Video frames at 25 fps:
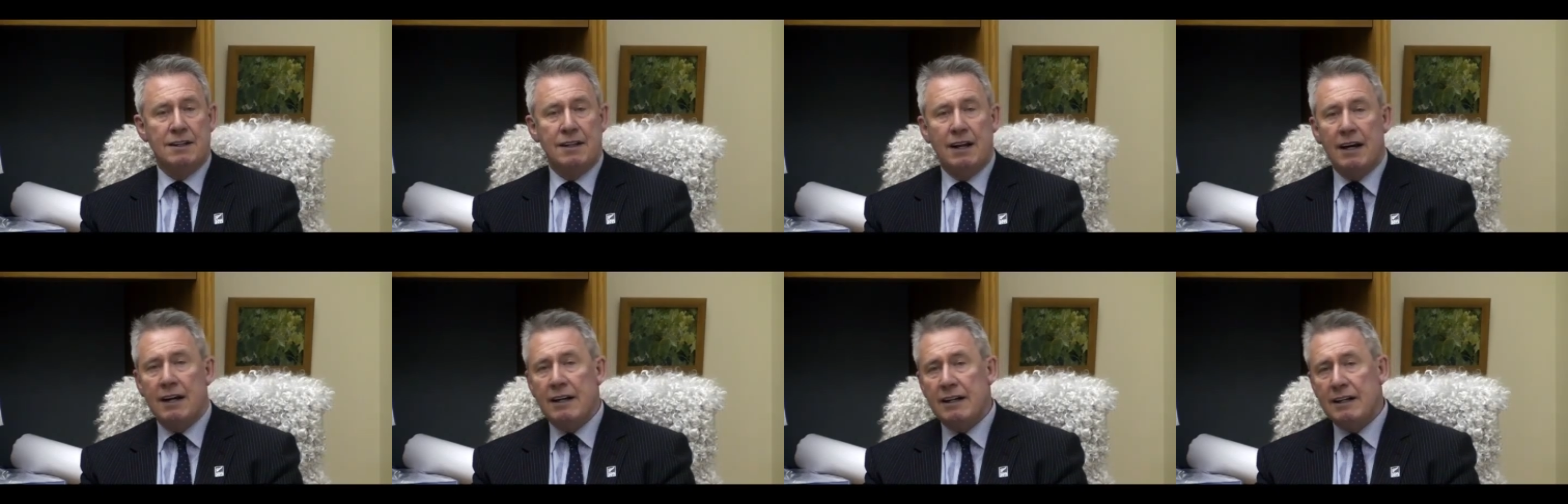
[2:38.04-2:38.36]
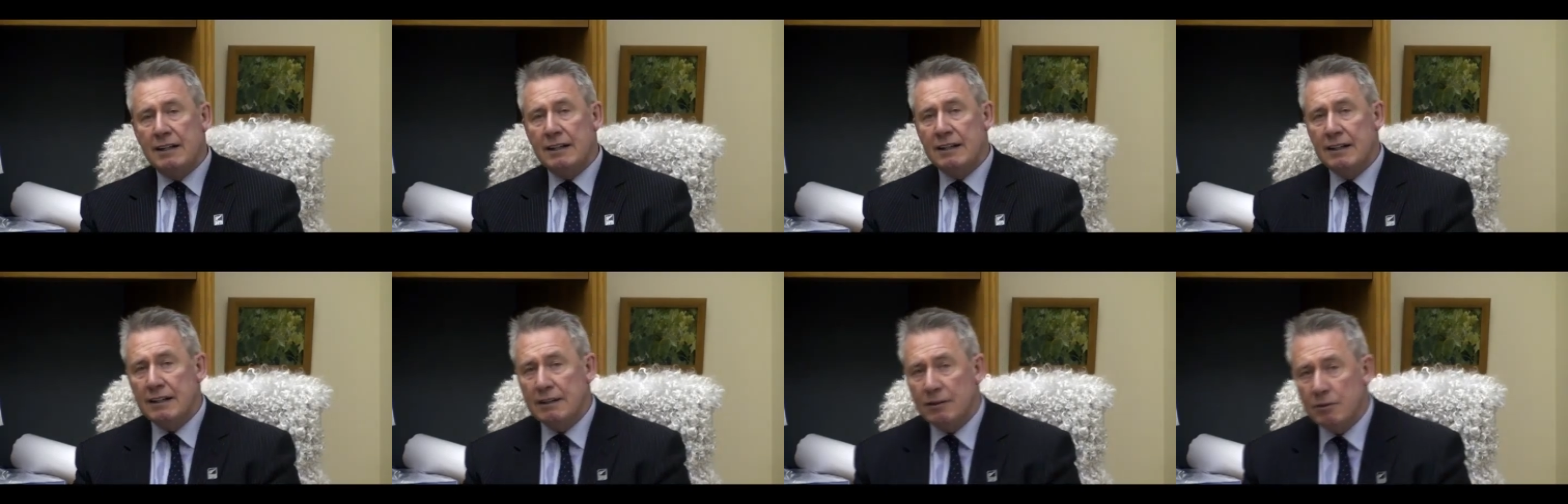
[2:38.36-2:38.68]

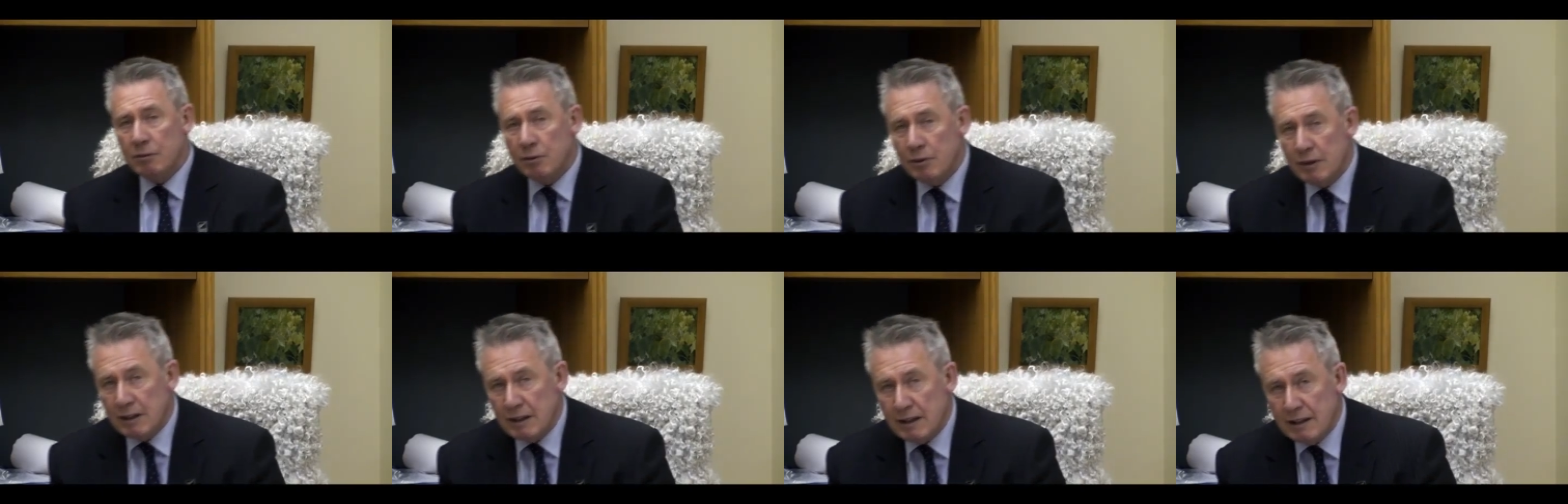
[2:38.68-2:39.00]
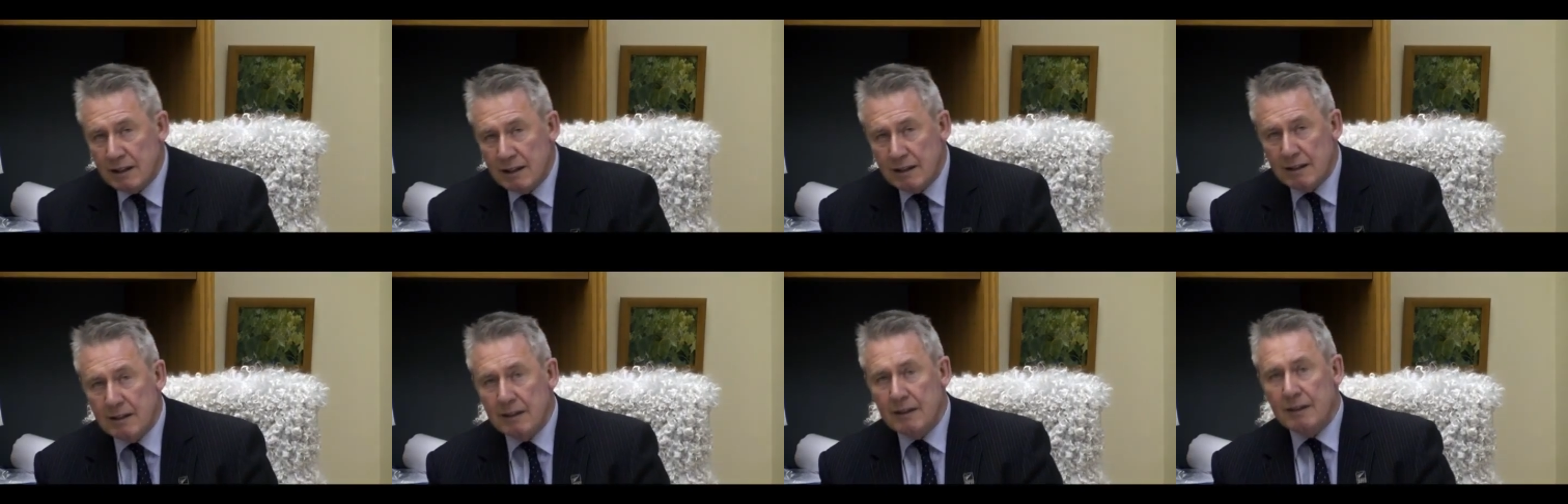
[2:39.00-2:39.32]
They
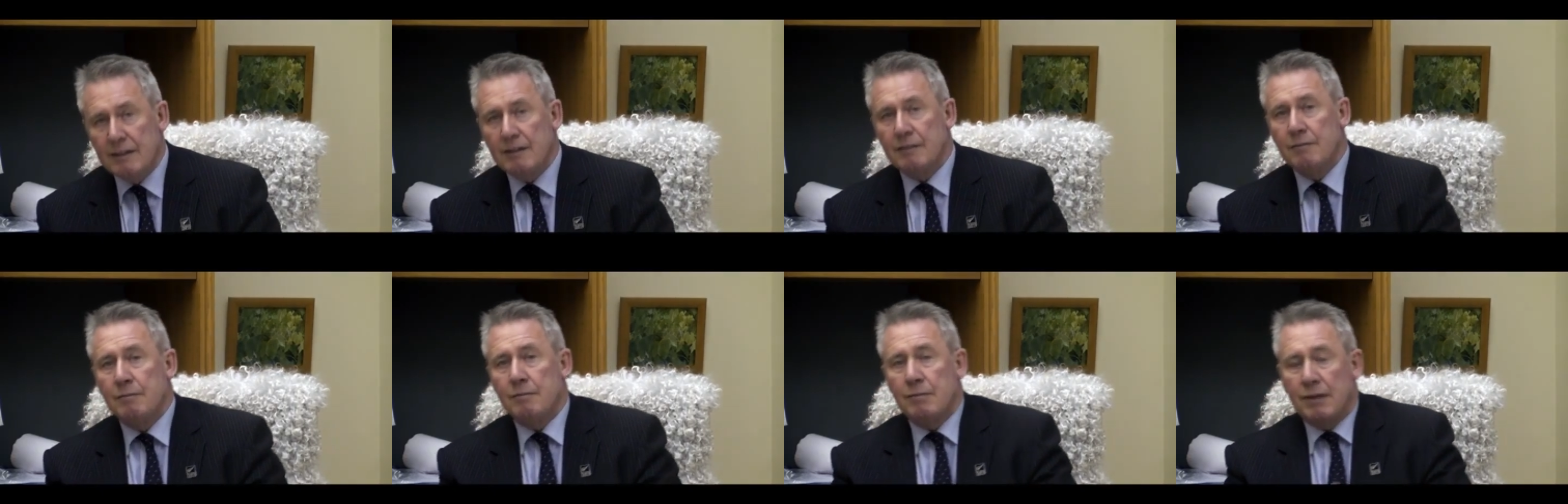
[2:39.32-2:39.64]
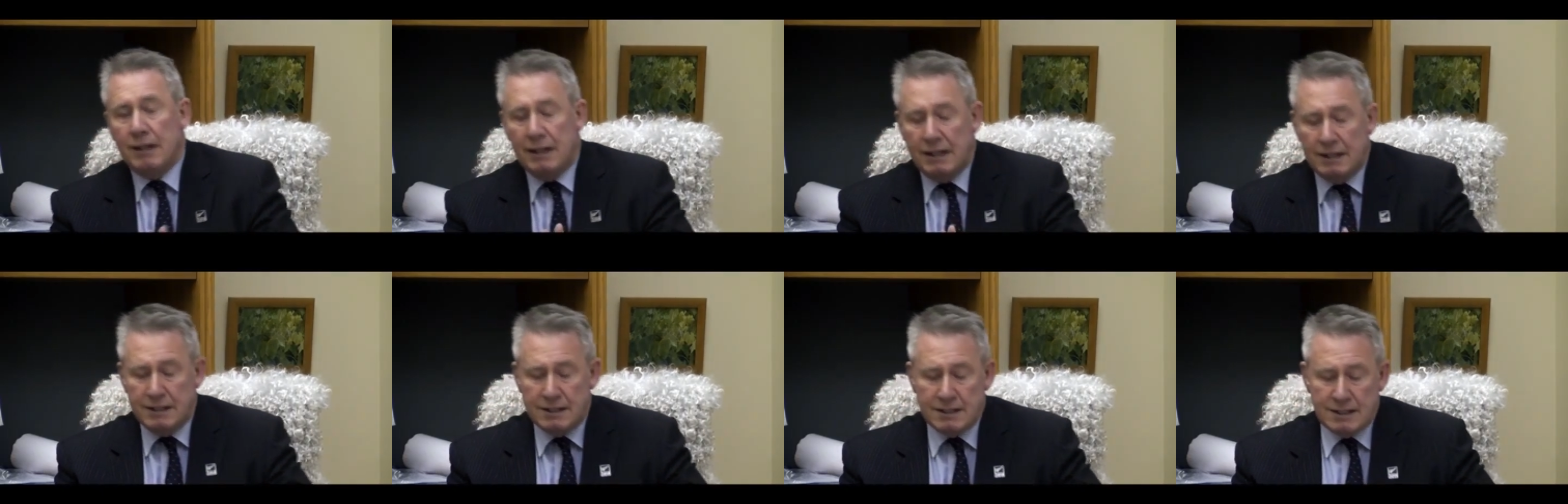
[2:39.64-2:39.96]
were
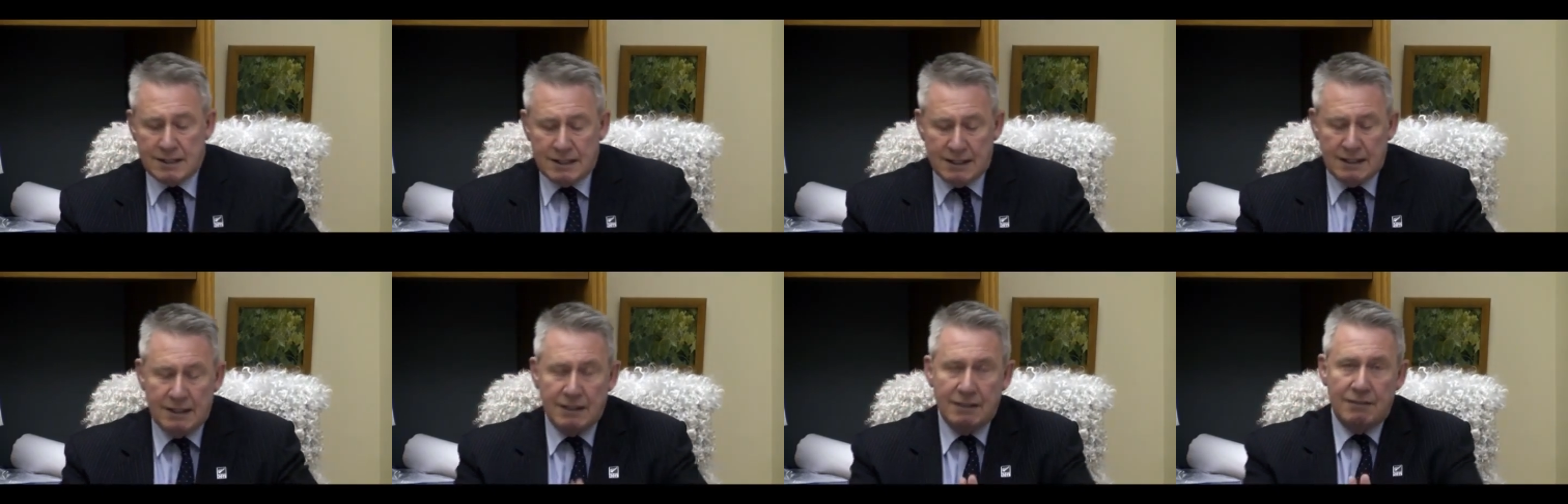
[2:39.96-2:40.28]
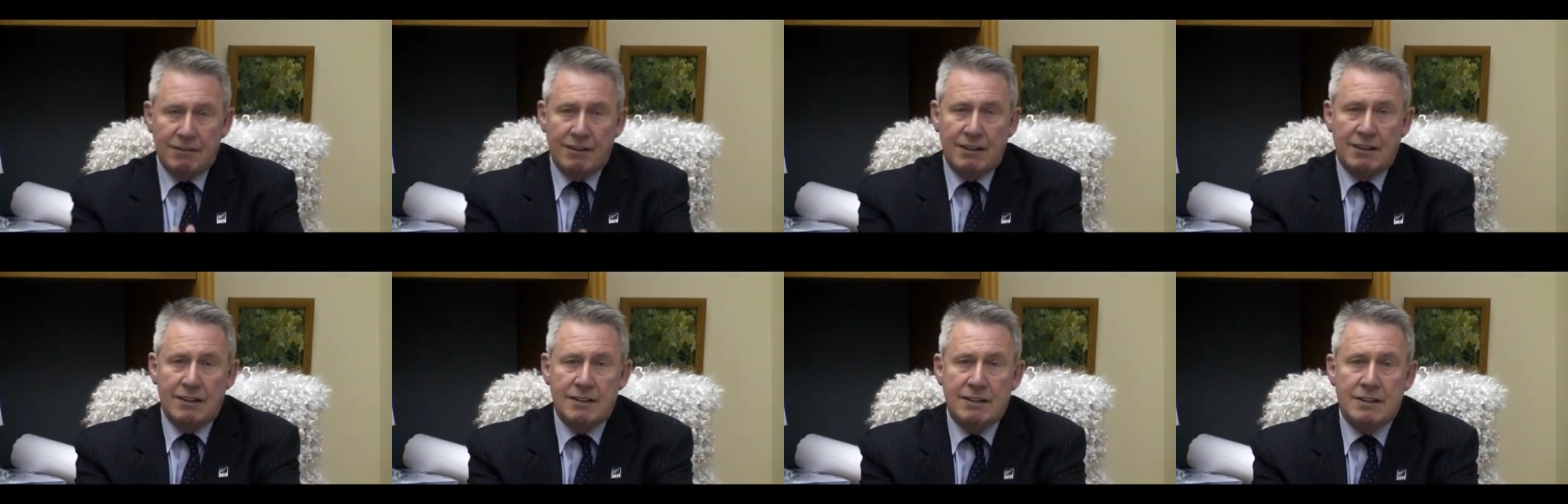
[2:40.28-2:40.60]
placed in
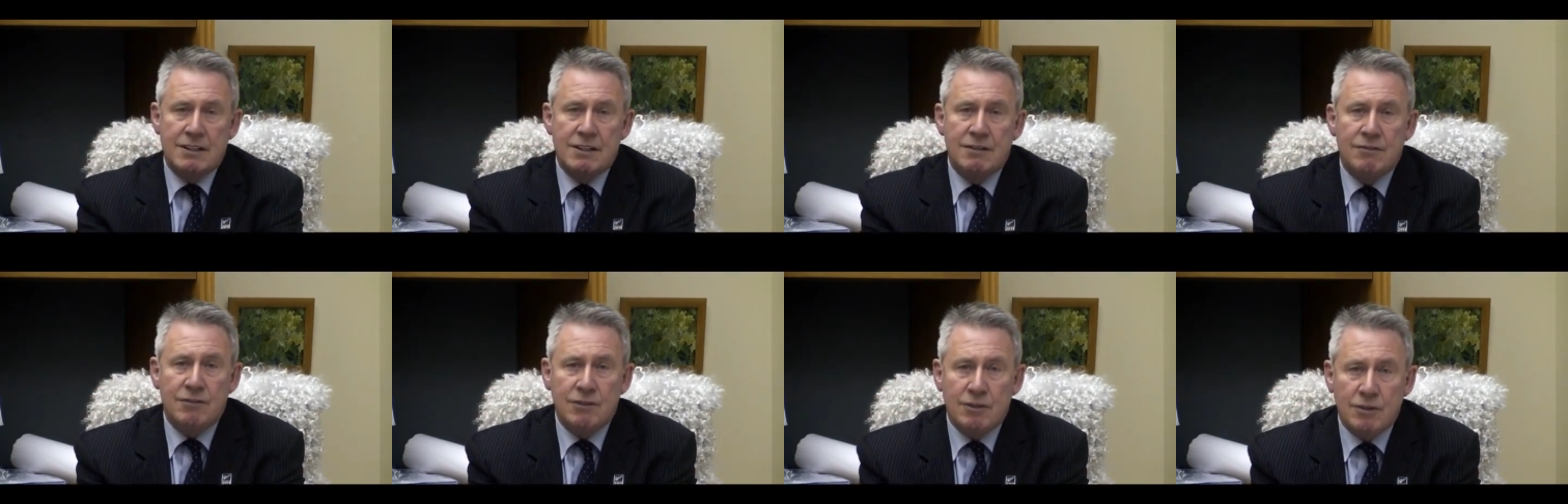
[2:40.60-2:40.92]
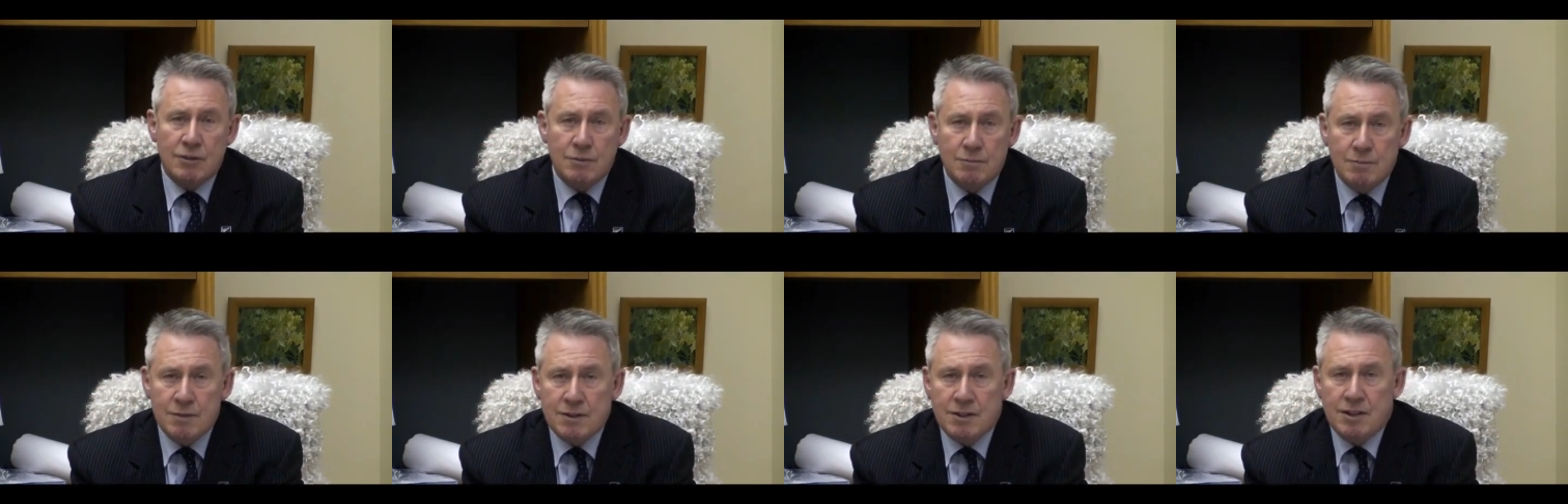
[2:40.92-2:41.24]
the very
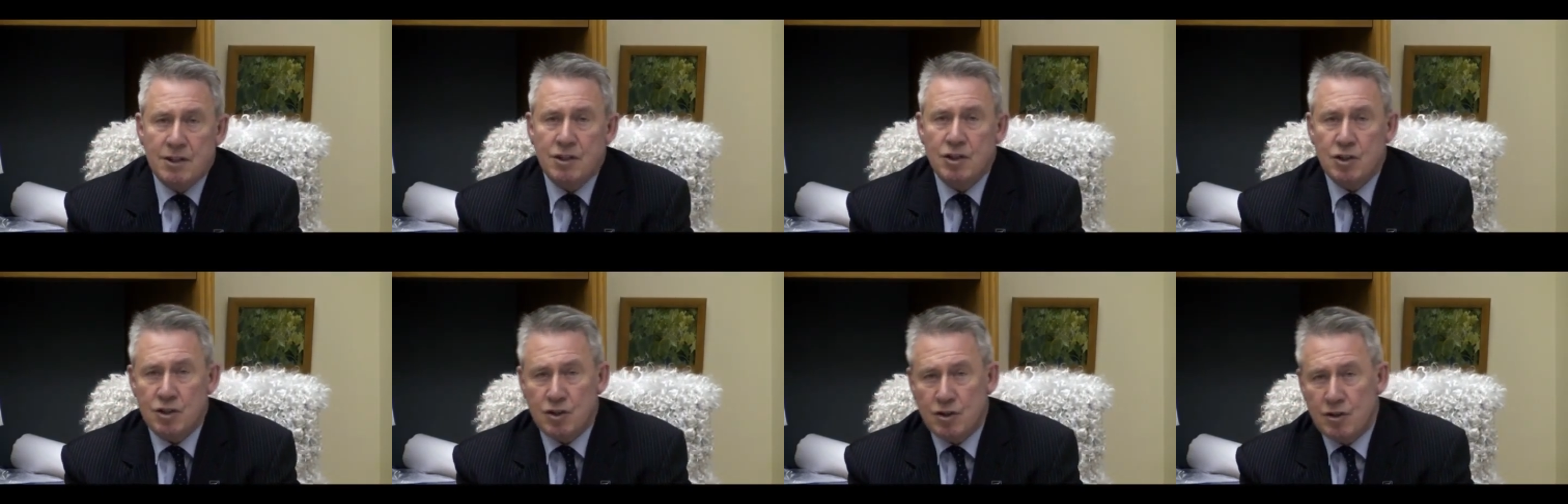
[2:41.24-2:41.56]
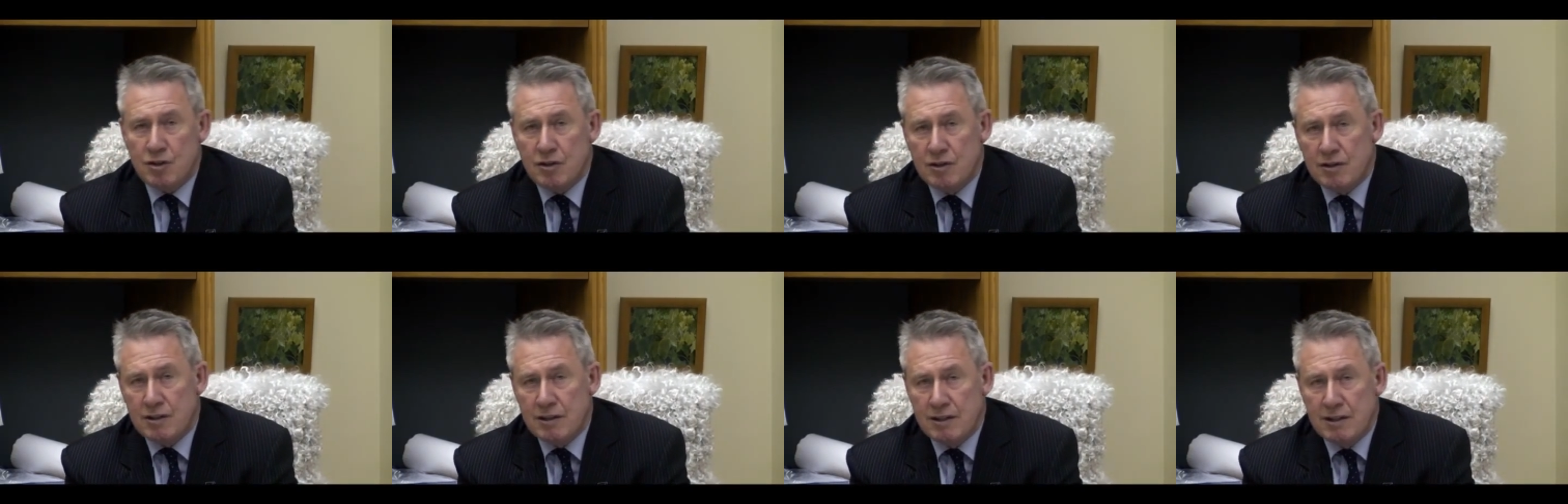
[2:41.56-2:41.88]
difficult
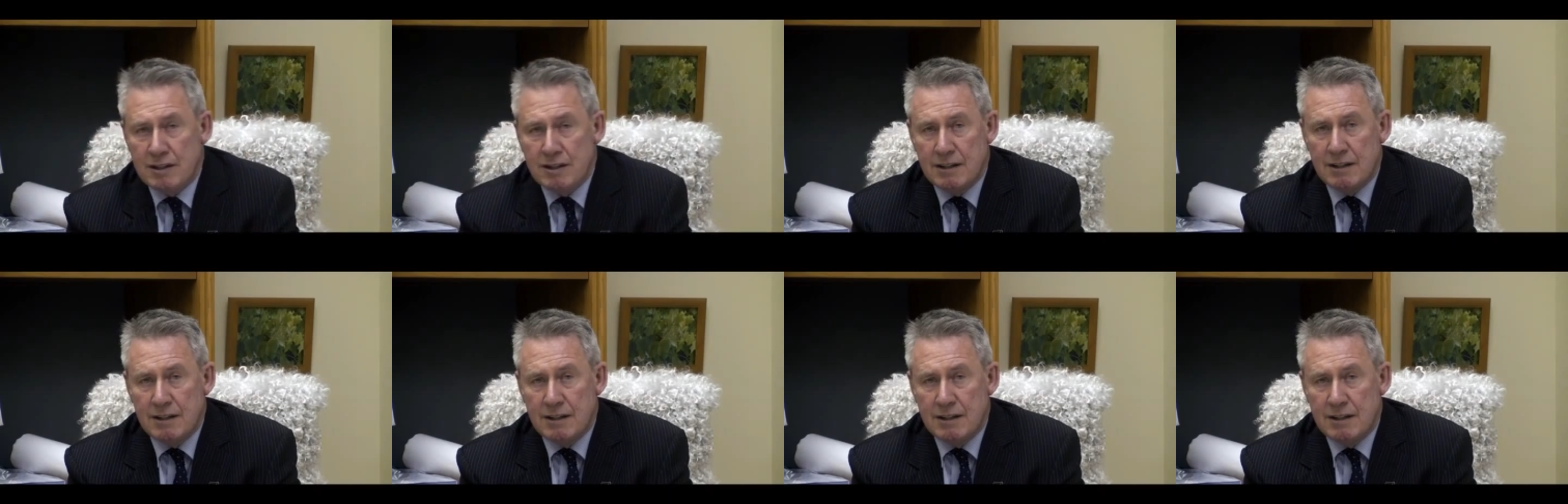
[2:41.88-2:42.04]
position